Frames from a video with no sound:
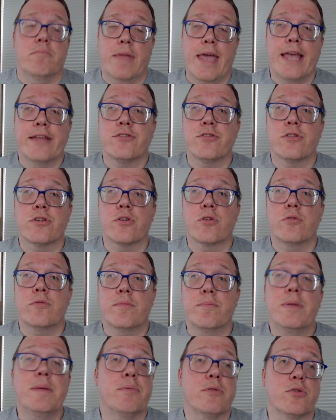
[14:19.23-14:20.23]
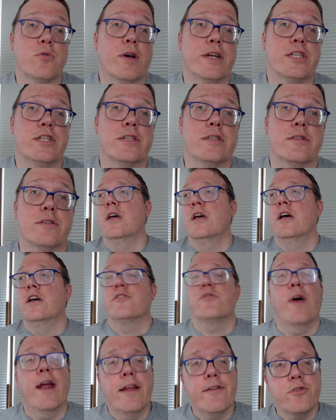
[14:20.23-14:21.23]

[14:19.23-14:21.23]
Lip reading: answer their people's questions. So out